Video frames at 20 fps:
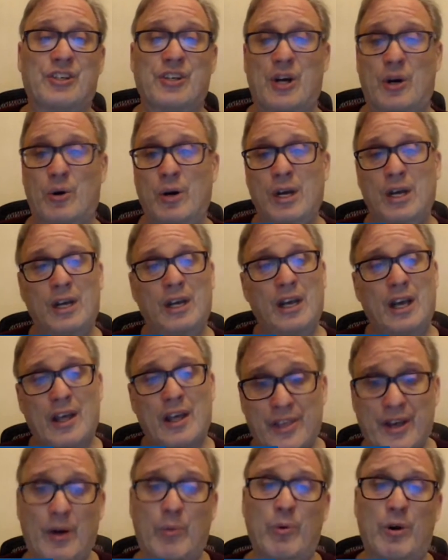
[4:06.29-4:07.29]
So
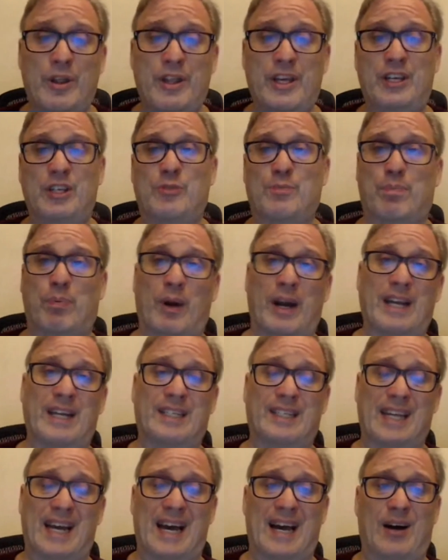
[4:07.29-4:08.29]
there were these
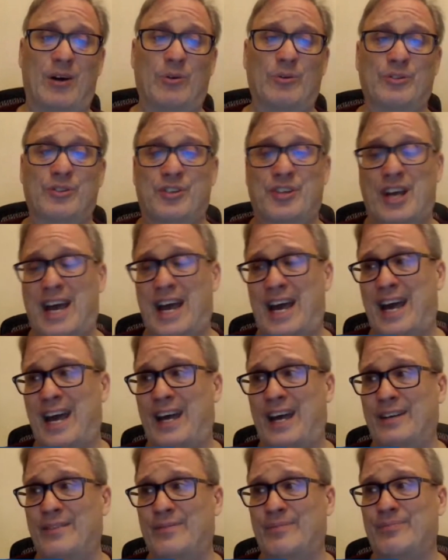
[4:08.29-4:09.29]
breakdowns
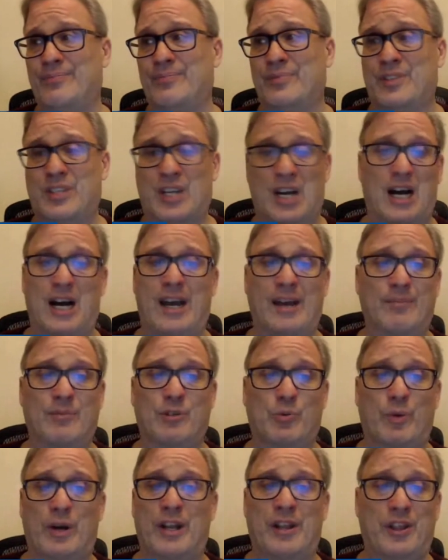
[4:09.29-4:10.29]
and
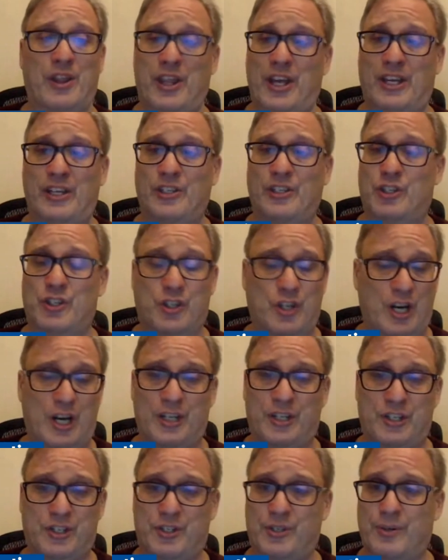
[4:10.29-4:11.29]
times when things
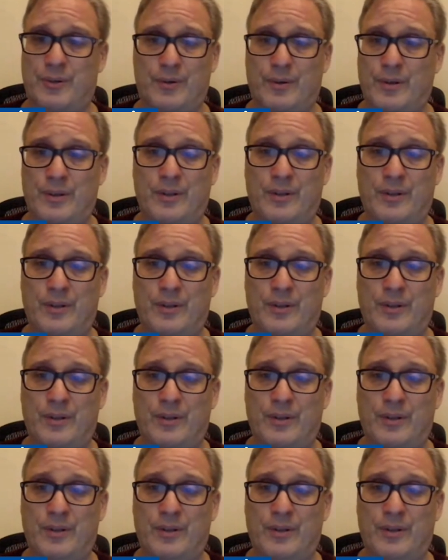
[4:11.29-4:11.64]
just,